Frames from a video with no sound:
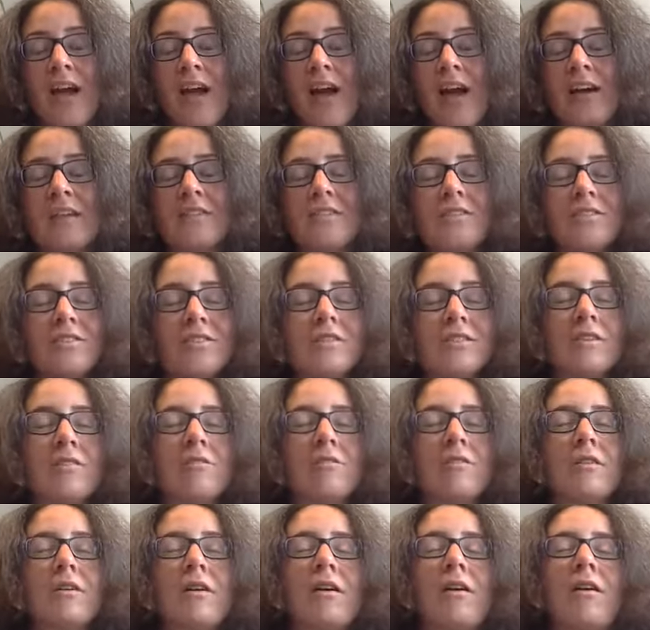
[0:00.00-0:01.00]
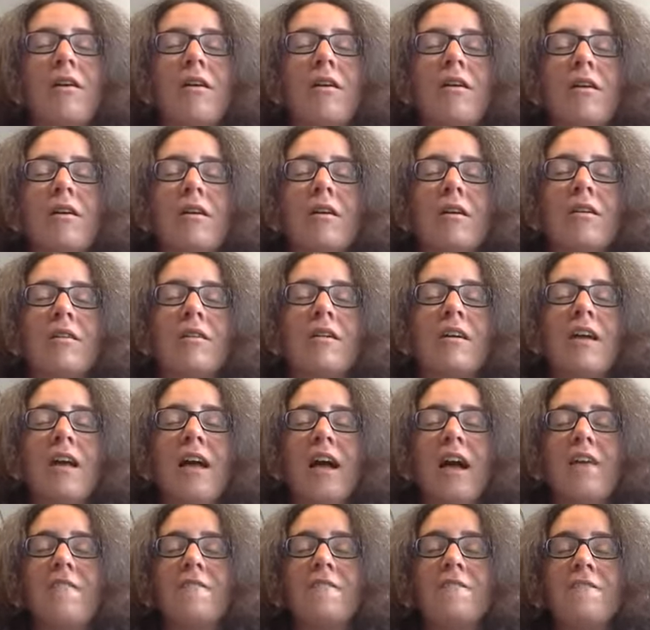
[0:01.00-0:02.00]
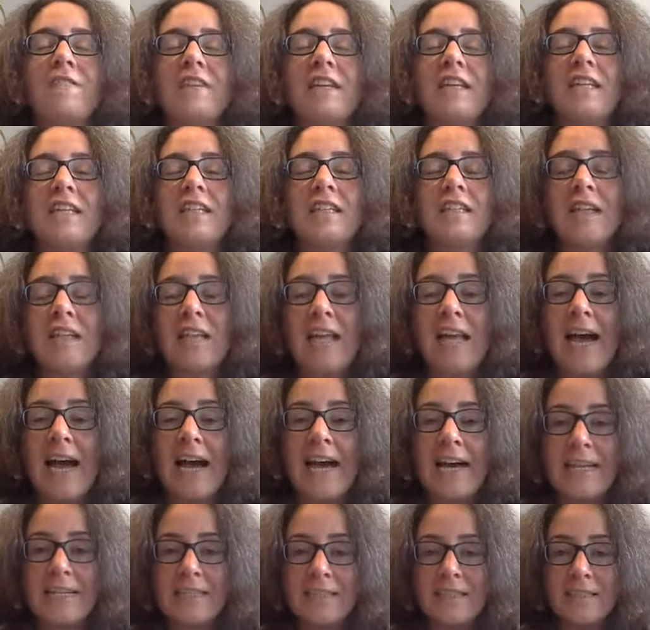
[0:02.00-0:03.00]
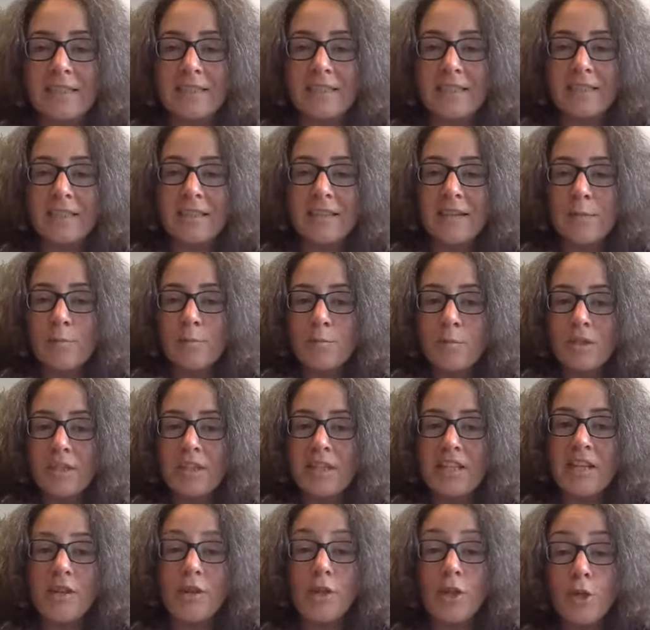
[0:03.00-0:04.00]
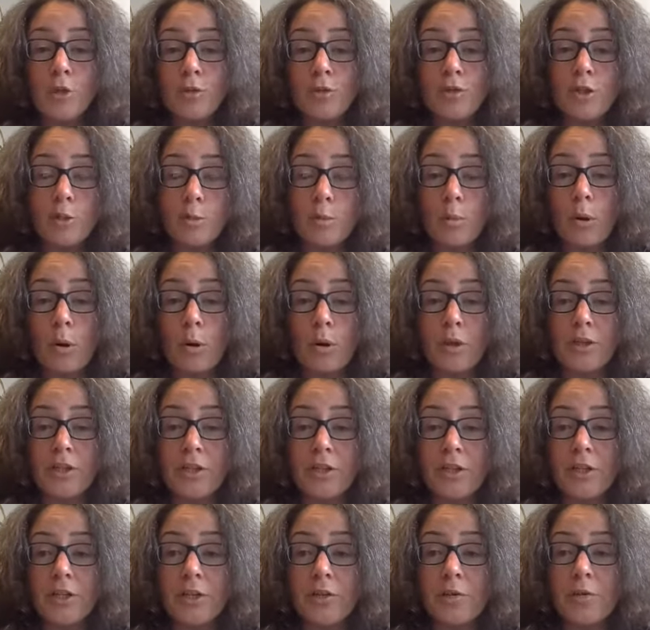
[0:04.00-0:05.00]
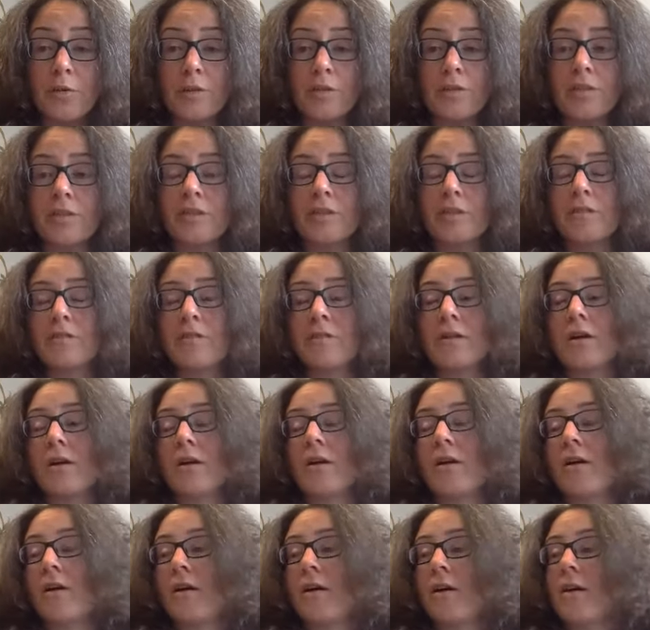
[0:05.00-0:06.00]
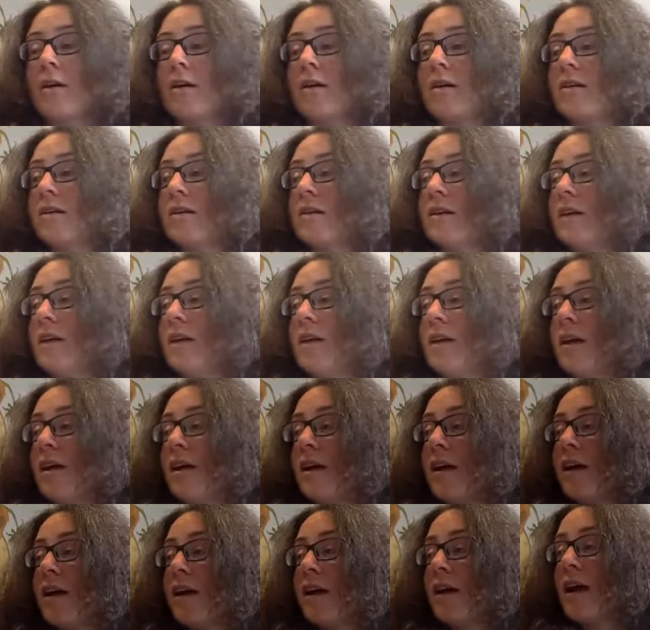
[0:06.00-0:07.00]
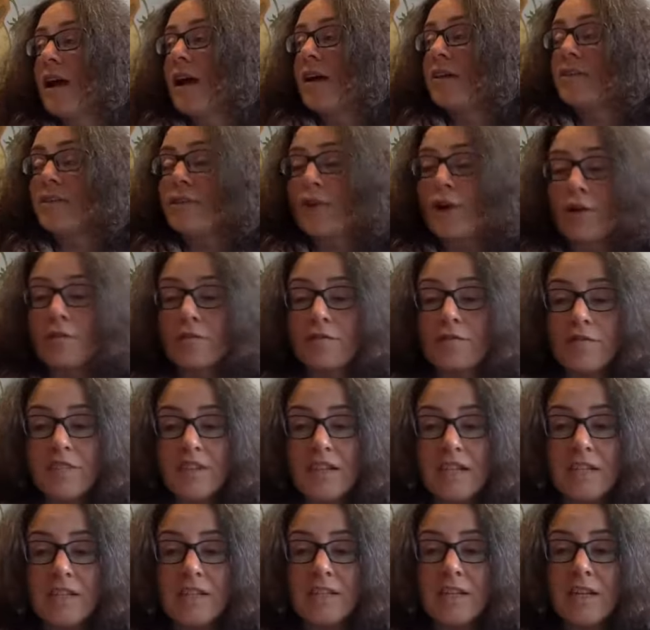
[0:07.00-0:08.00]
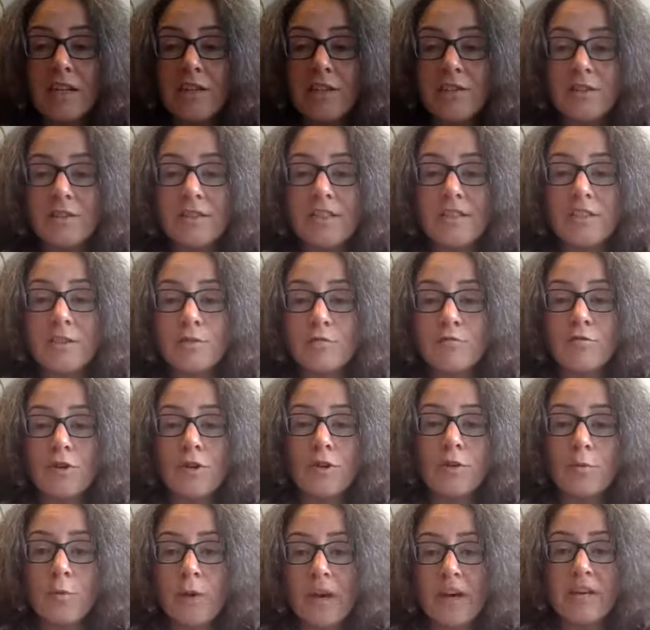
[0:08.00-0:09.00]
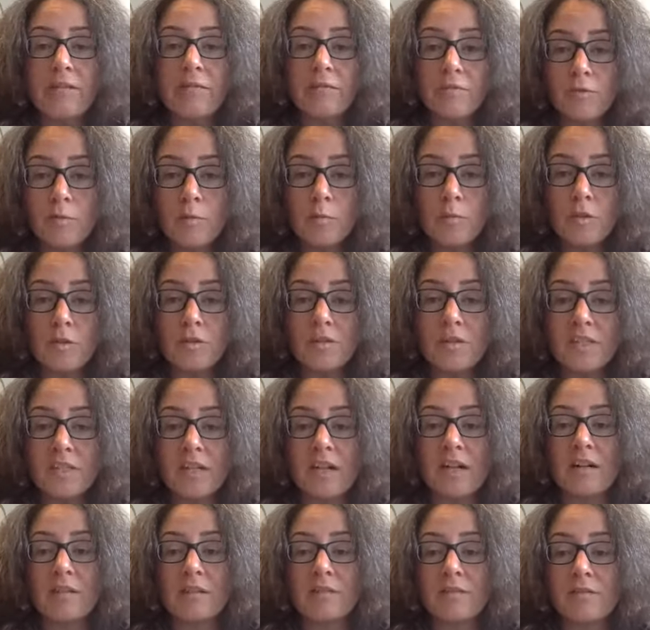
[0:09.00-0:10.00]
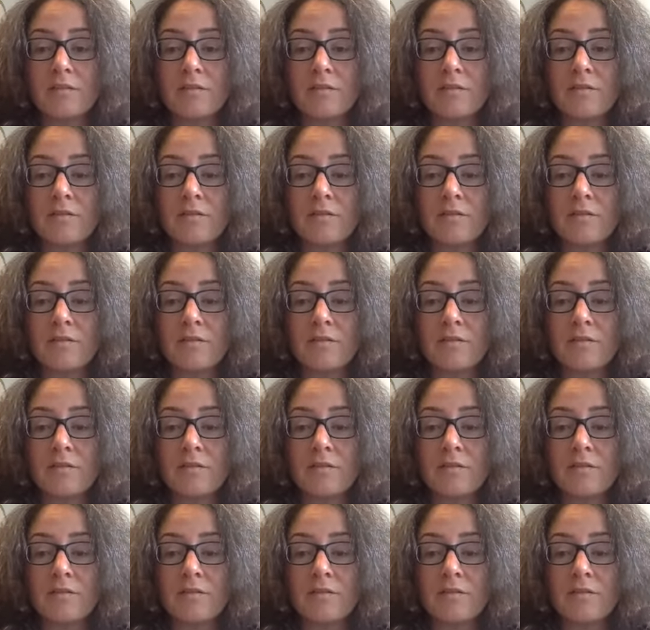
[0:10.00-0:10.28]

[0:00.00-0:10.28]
And just going, ah, oh, and feeling the land beneath you supporting you, and just going, ah, oh, and not feeling like you need to run away from yourself.